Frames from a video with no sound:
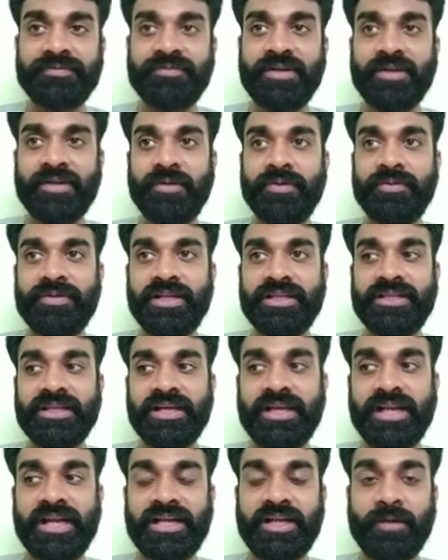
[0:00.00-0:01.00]
we are going to take the
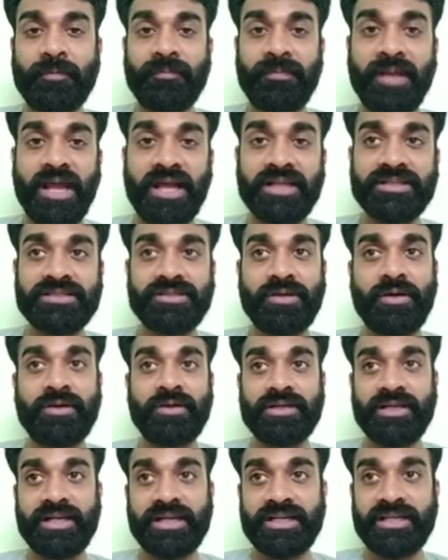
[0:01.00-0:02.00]
corrective plans or
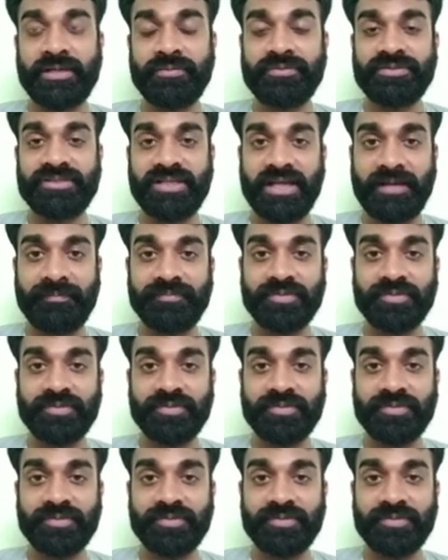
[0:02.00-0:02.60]
corrective steps